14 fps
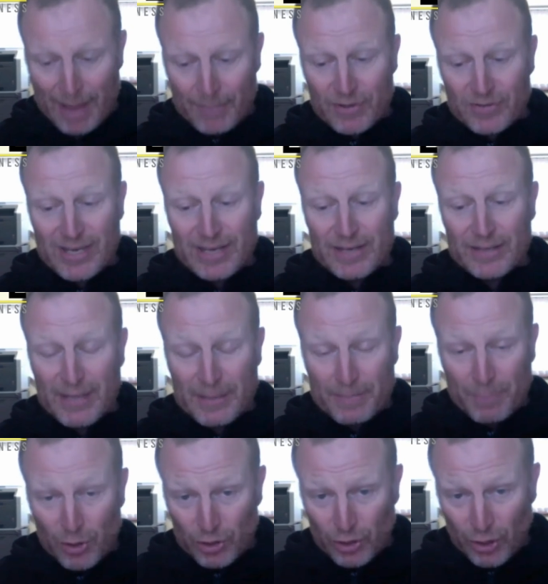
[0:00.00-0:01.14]
because they
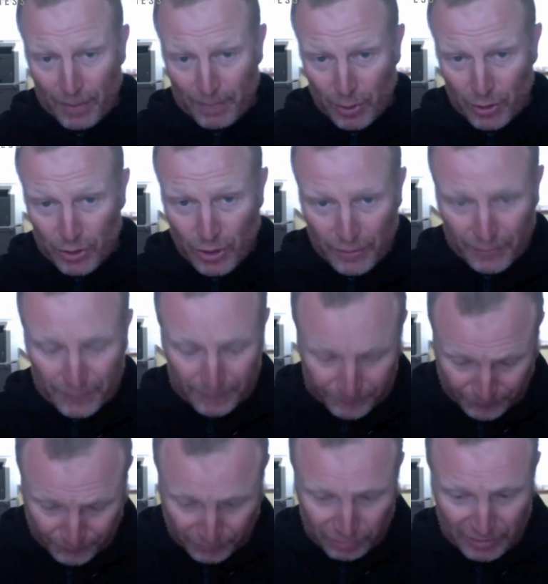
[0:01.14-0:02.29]
push on and push off.
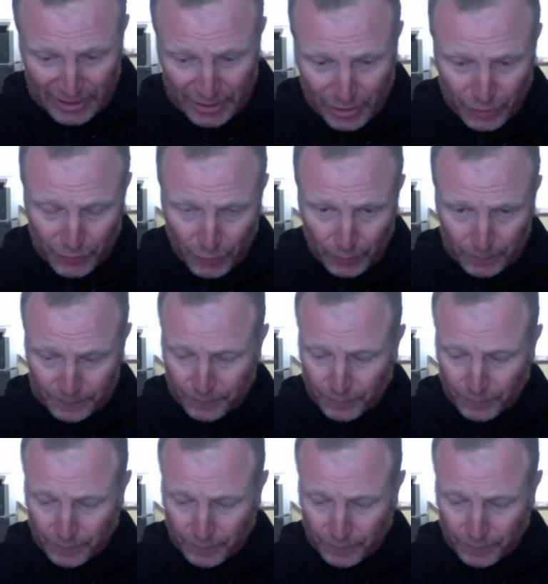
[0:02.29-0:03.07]
Really useful.